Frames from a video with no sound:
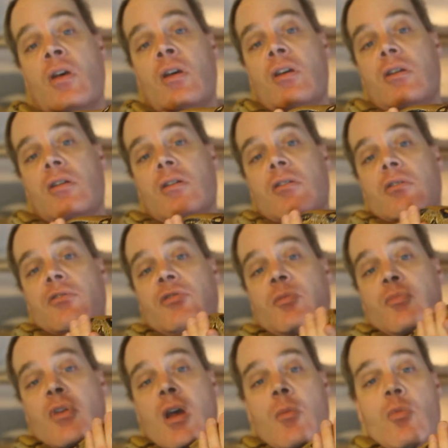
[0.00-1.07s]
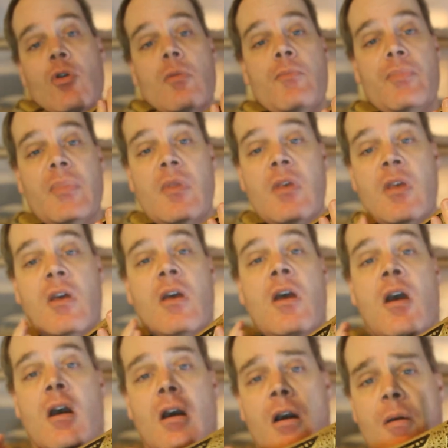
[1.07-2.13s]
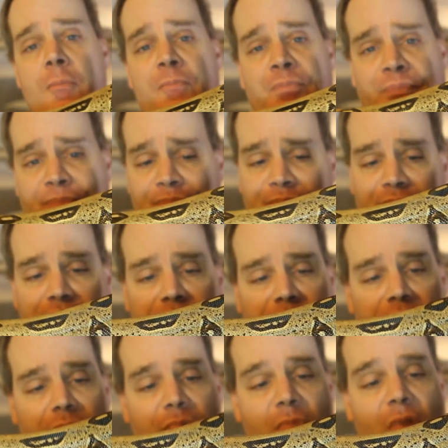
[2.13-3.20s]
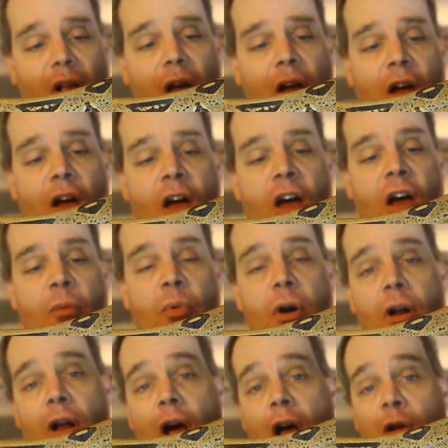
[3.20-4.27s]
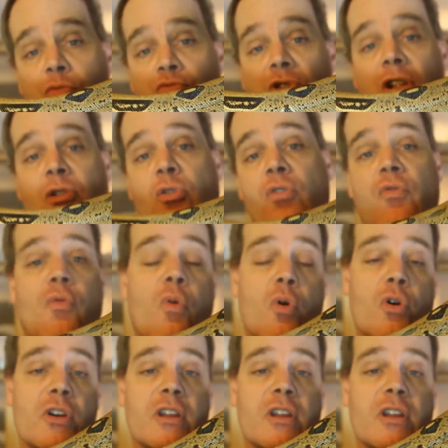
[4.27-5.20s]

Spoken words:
in September. But I really look forward